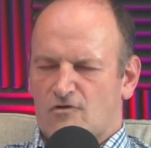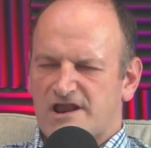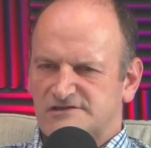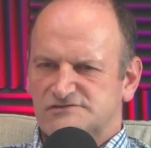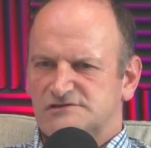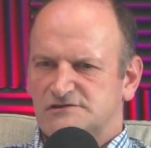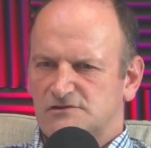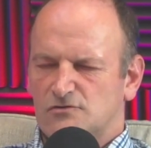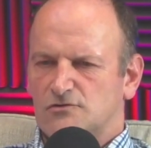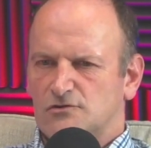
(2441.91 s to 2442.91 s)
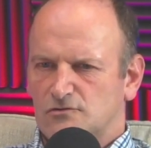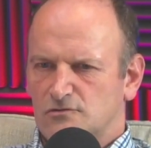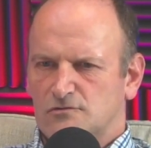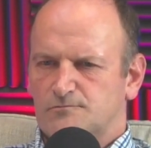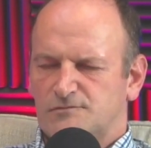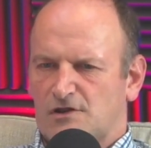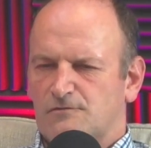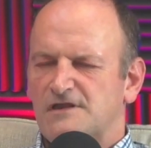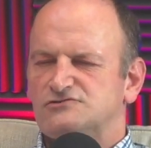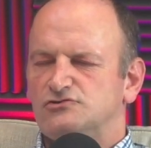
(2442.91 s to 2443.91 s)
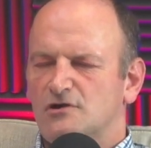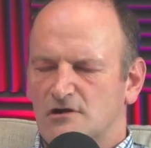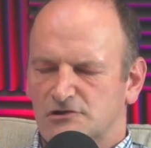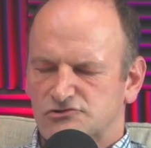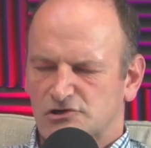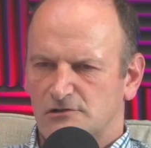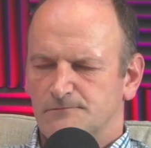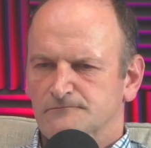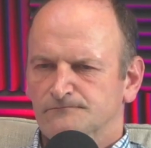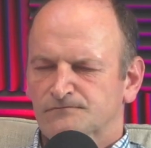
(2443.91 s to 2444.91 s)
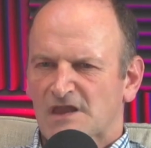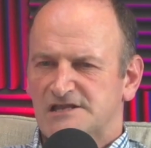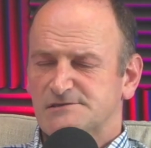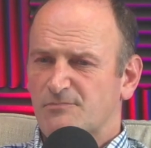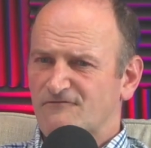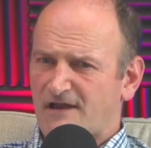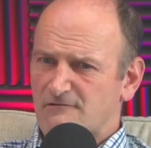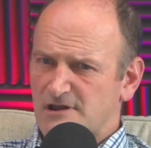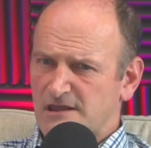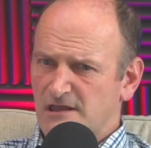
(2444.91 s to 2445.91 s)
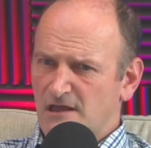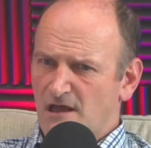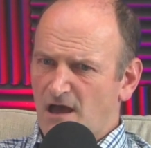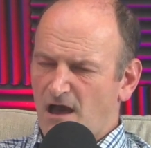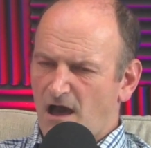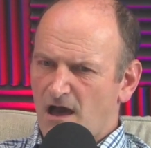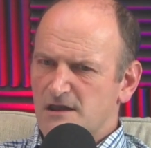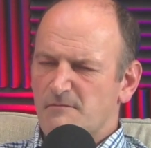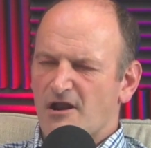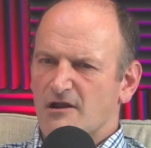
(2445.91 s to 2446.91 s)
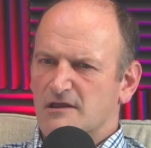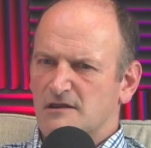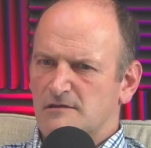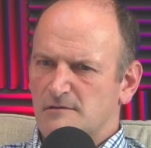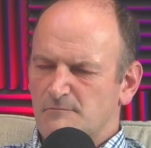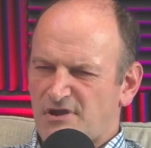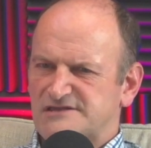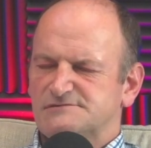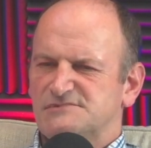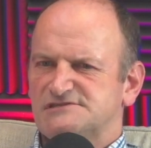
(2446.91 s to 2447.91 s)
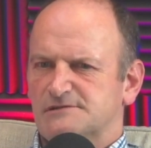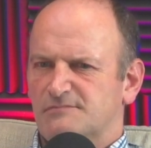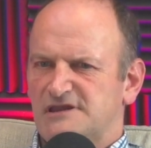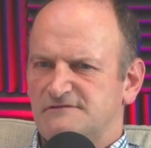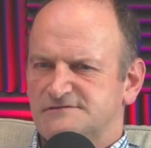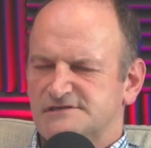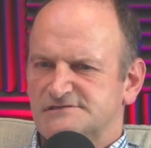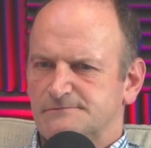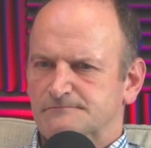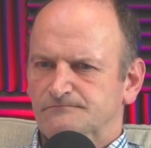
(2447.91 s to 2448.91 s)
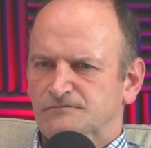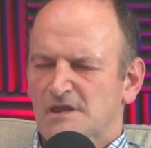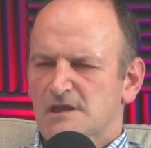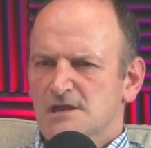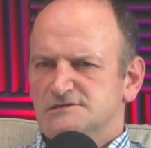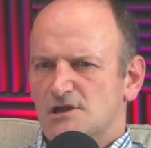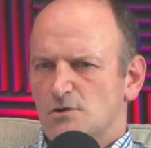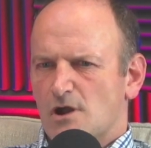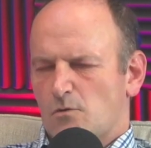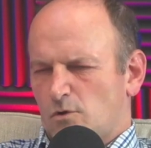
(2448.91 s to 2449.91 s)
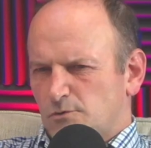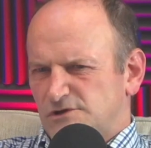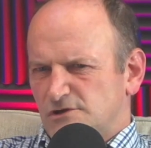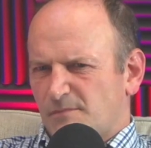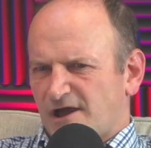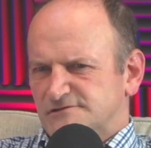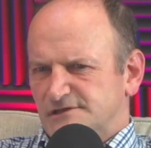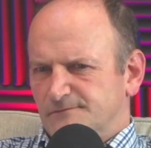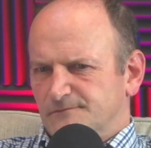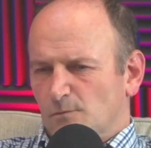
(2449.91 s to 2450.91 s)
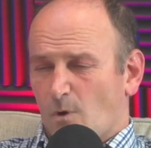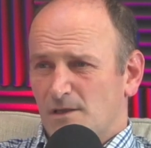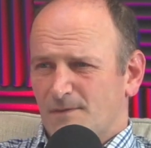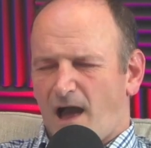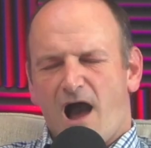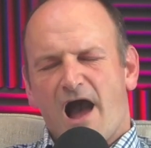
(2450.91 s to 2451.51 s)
race and your things you can't control. It's a profoundly un-American, pessimistic belief system. So what do we do about it? Well,